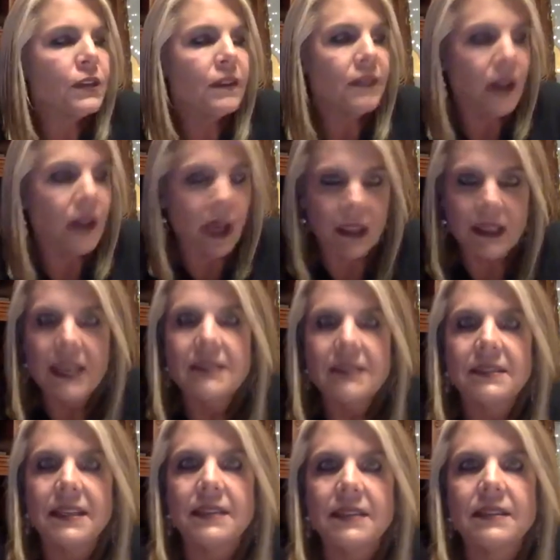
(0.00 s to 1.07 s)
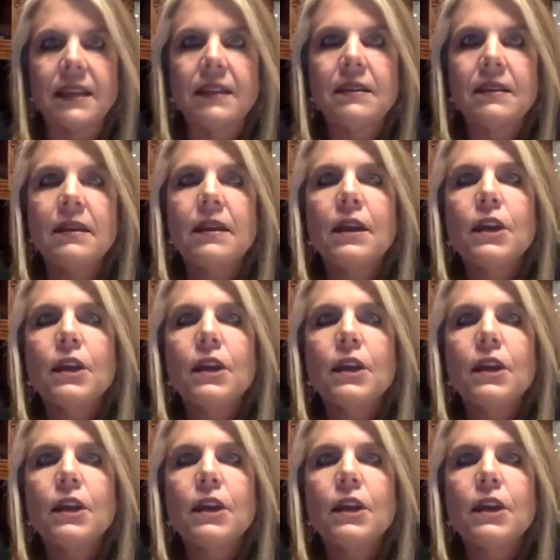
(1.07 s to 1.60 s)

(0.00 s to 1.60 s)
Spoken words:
the holiday season.